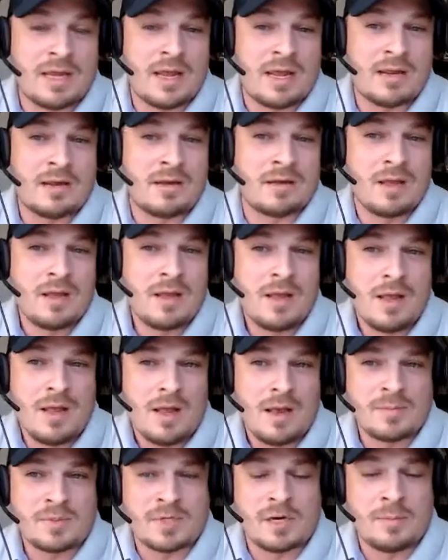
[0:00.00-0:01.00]
and
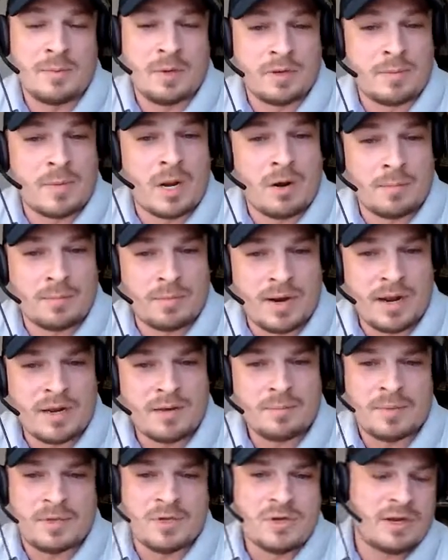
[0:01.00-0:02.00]
I'm trying to build up my own
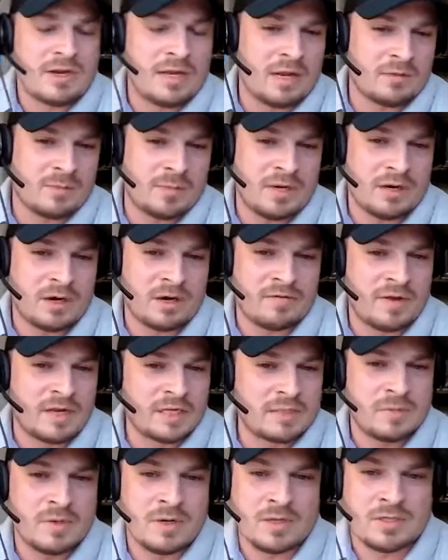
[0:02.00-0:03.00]
brand. But you can connect with me here on
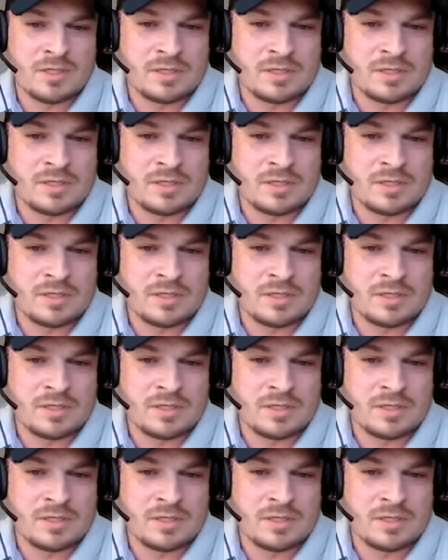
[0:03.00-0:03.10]
Facebook.